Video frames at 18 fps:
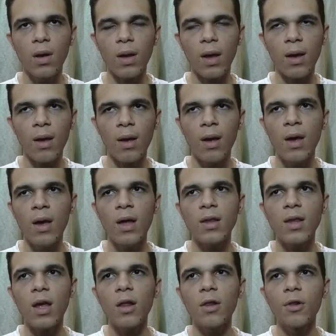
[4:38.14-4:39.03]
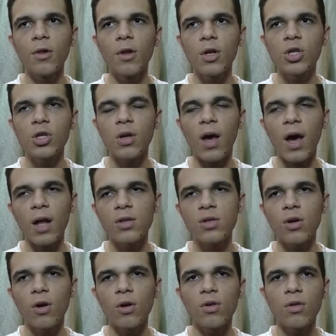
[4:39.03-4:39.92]
Like they literally had
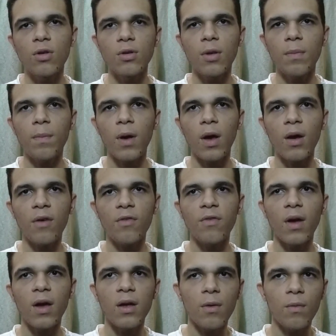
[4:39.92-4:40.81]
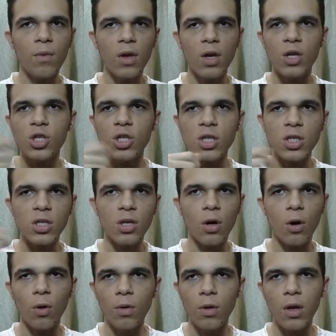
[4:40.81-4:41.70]
to go through the pain of like readjusting
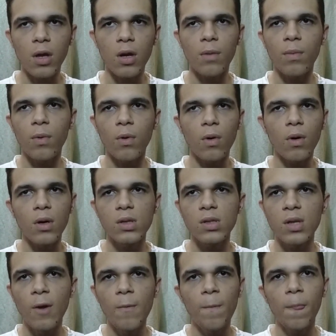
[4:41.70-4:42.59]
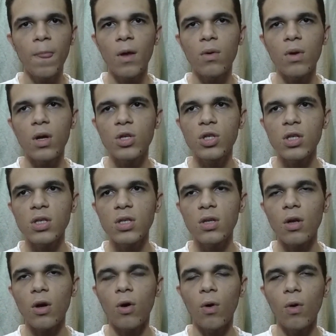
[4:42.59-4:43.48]
the whole leaderboards,
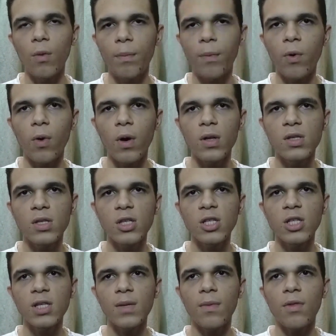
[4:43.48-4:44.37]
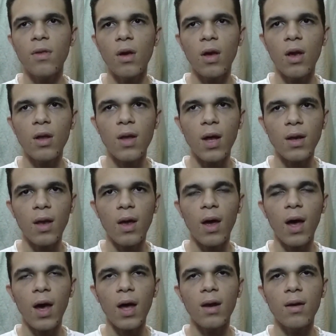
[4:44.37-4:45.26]
readjusting the whole point system thingy that they
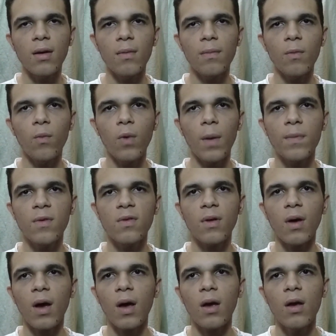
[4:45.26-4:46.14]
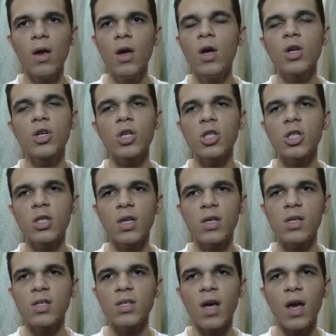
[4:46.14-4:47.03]
had in the website just
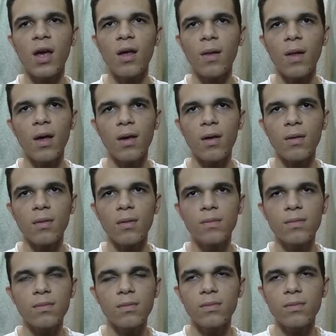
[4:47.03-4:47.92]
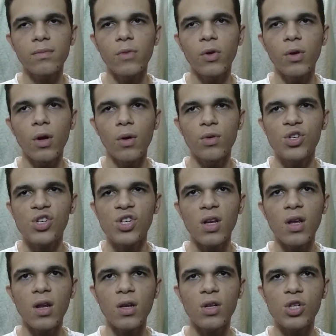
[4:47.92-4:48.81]
because I like you know,
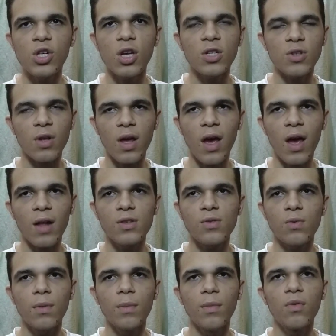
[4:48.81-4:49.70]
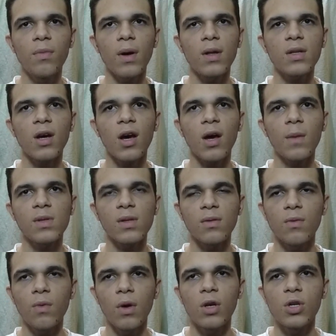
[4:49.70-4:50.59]
cheated and shit, so I had to remove my times
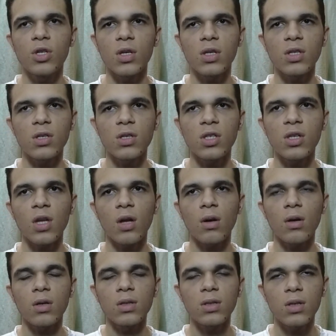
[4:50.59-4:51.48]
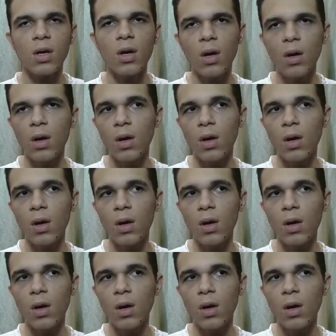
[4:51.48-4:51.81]
and readjust the standards.